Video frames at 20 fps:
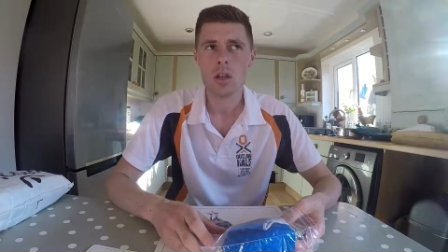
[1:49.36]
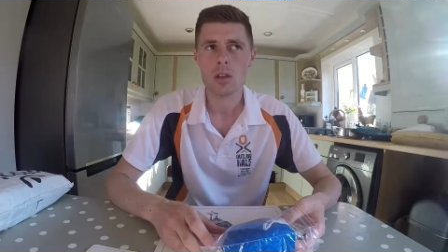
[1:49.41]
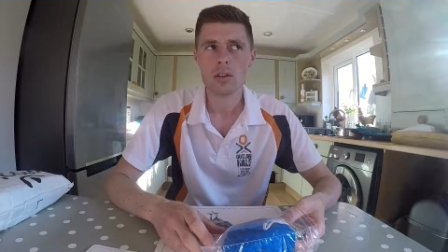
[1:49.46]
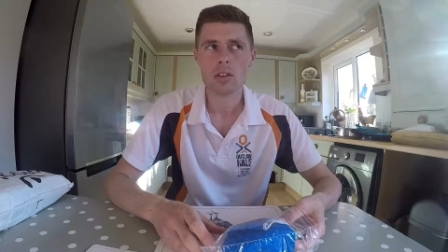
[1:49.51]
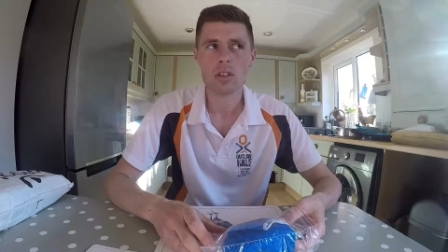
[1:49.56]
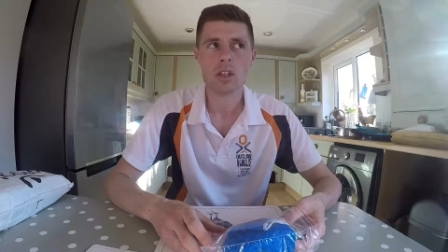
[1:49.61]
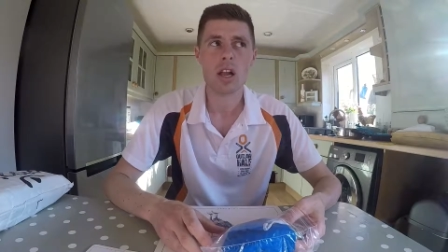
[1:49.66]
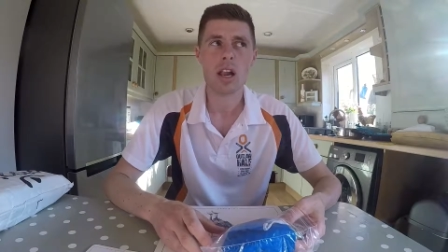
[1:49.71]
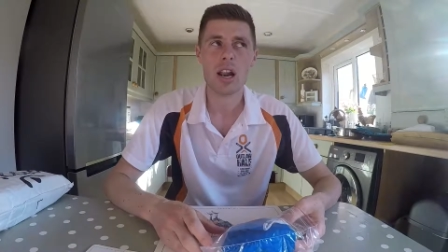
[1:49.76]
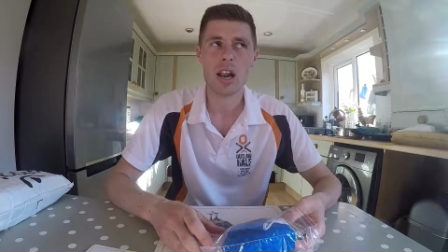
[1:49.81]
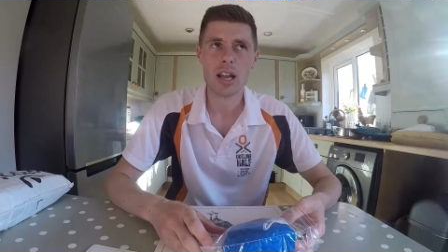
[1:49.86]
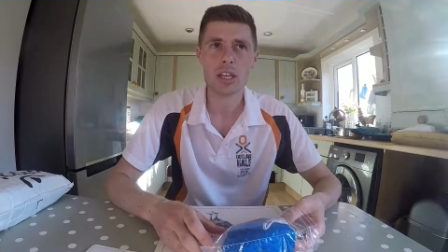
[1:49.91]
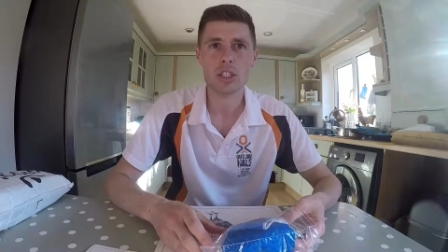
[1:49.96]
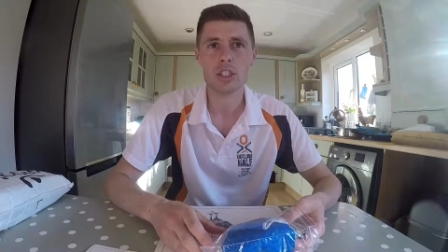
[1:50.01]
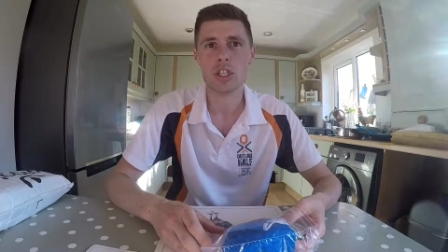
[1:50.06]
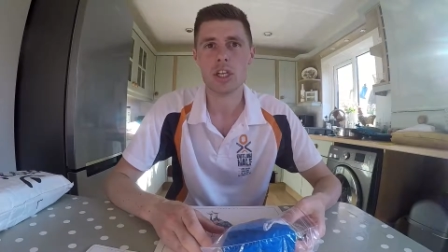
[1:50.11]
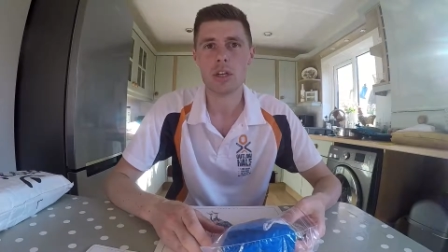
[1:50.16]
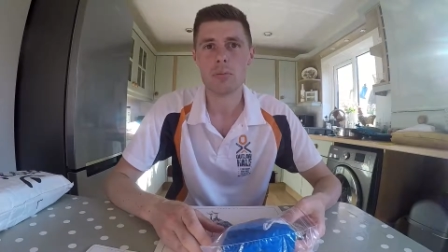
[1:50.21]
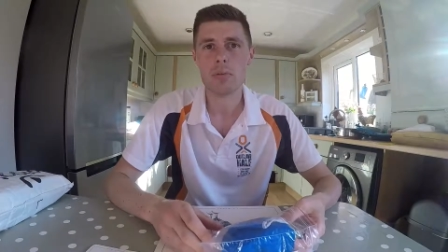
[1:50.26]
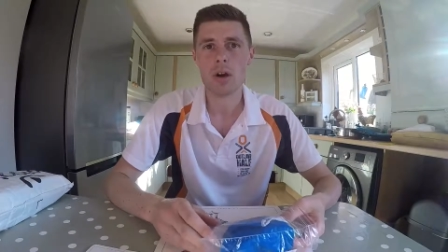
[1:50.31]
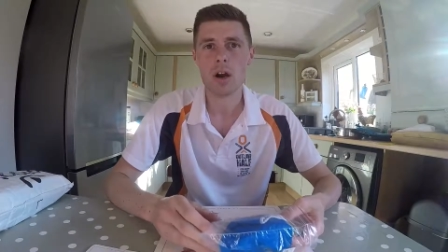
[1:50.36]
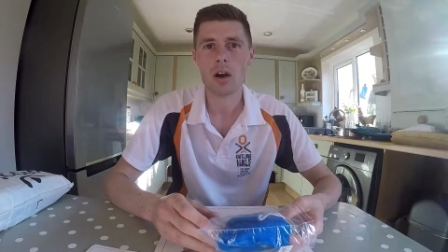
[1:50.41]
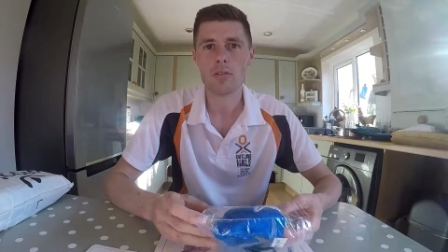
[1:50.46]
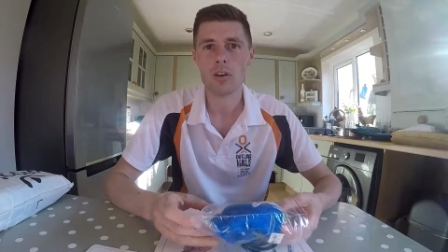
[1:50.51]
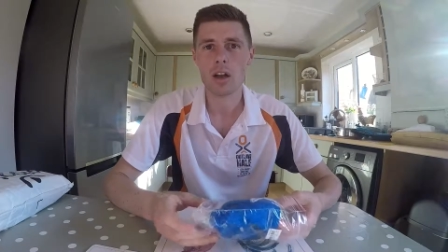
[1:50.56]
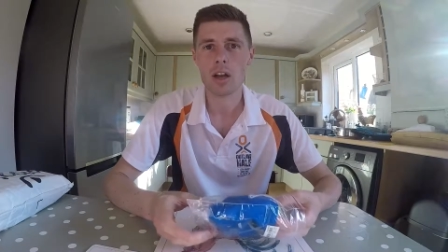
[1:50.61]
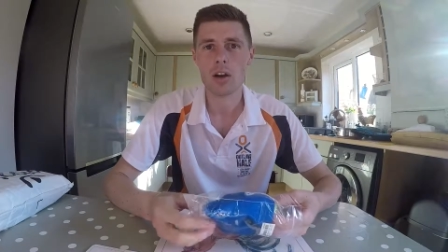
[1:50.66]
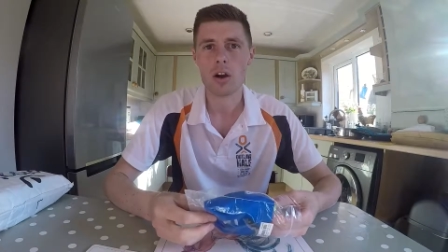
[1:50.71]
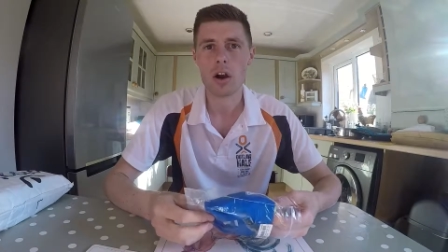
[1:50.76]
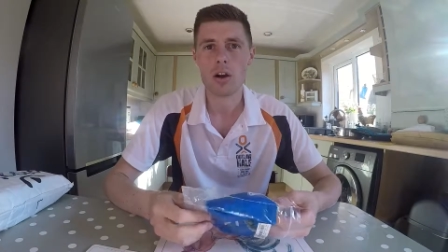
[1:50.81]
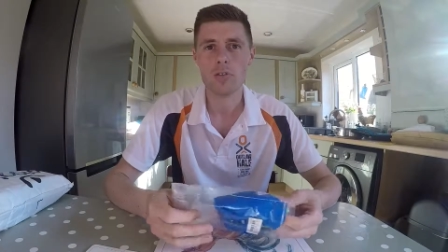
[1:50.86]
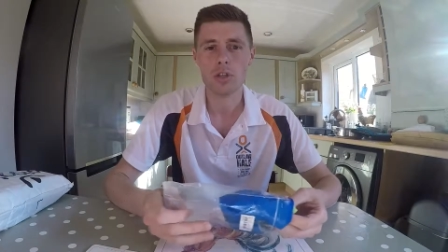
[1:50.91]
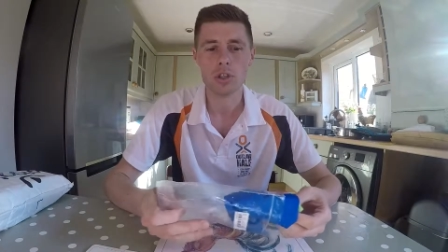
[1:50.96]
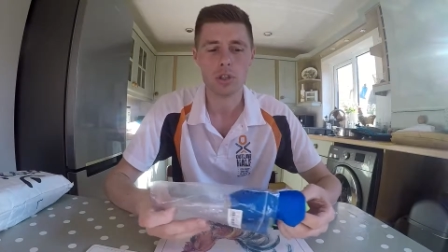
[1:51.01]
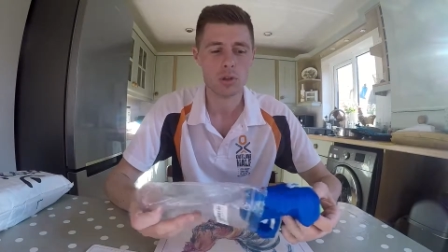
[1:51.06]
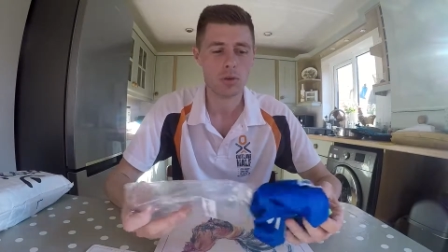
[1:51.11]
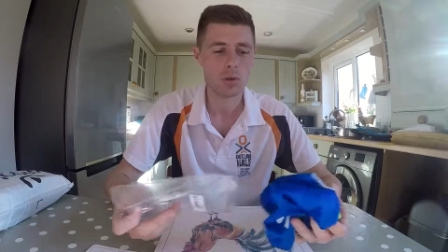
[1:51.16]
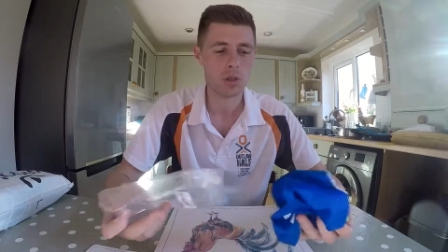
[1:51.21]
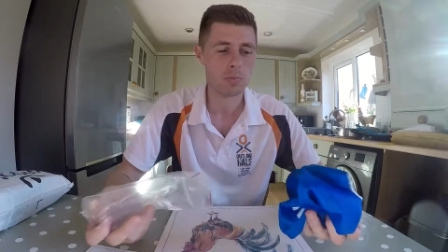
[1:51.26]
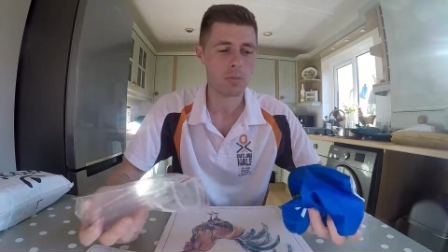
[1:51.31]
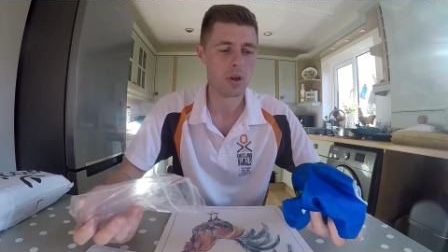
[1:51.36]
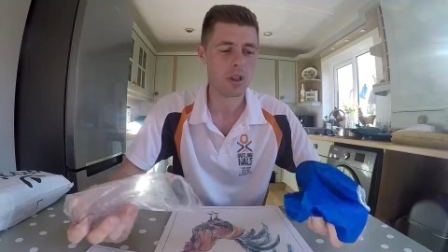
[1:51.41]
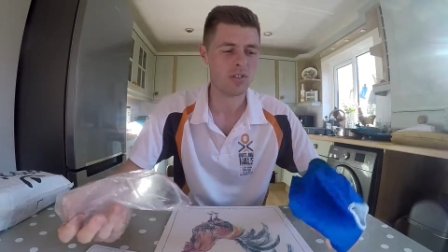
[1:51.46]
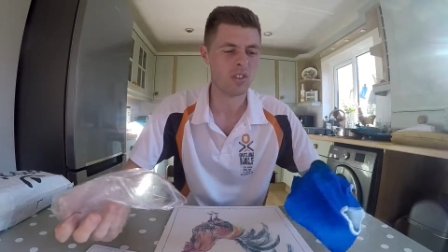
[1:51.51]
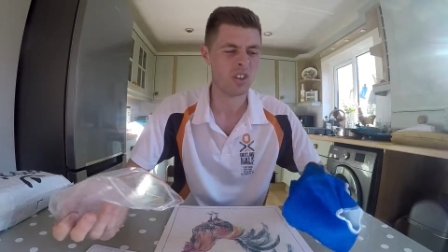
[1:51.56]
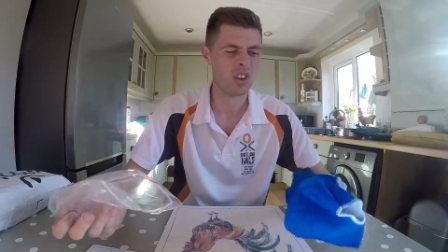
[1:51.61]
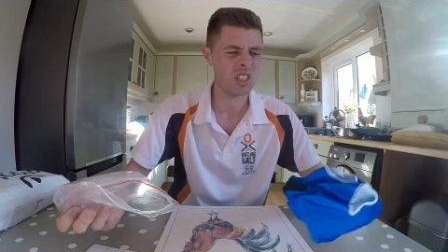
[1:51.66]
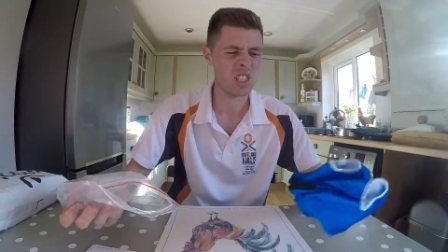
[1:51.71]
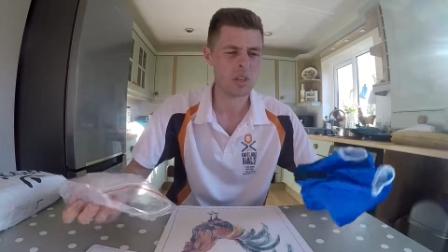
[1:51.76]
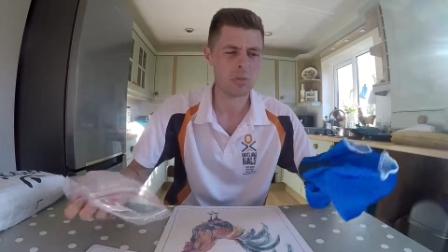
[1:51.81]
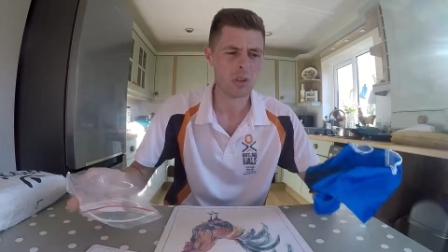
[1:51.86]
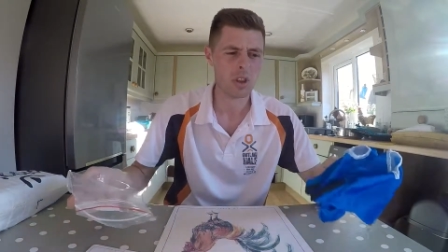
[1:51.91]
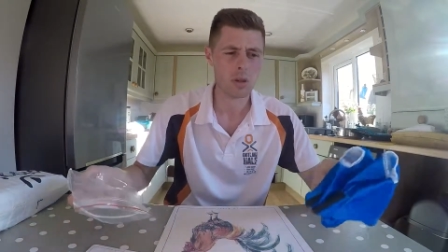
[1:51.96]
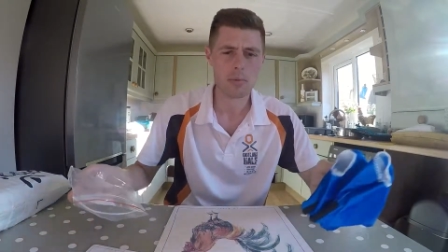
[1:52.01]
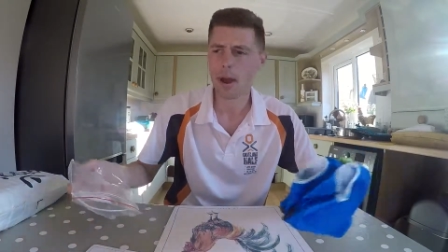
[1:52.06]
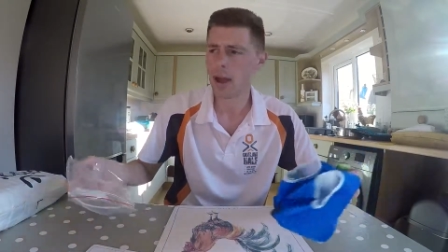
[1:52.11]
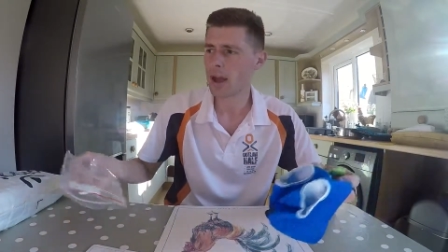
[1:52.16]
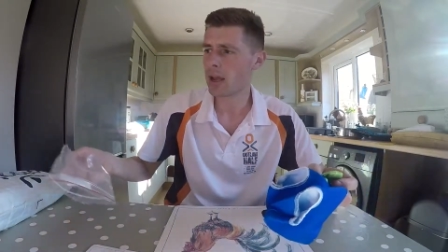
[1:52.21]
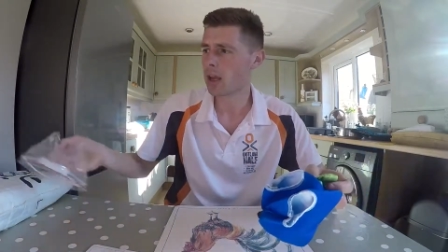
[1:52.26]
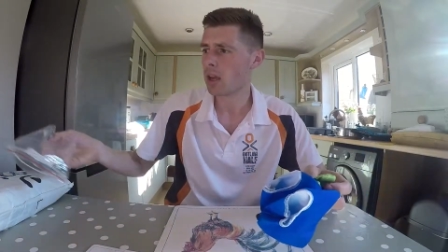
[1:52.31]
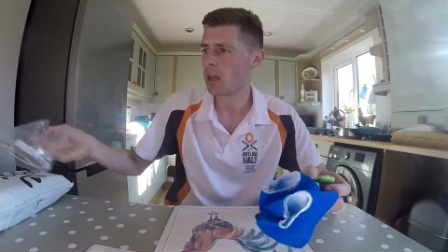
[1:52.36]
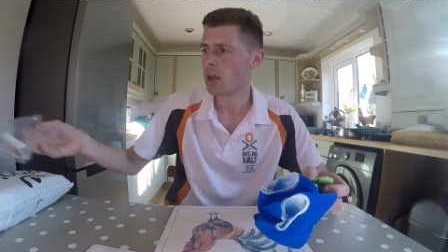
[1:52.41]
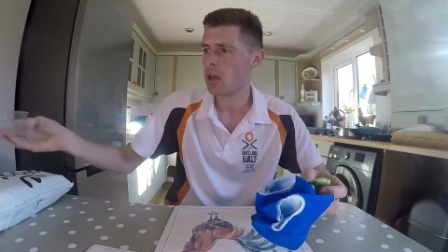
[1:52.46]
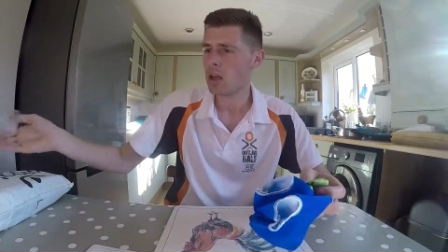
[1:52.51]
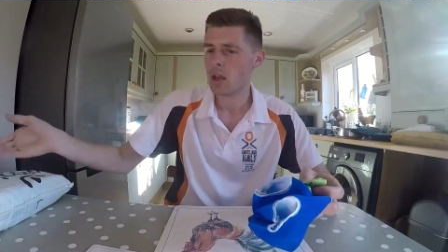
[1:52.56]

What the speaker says: slightly less cheap pair of Lycra overshoes, but they've got a zip on the back.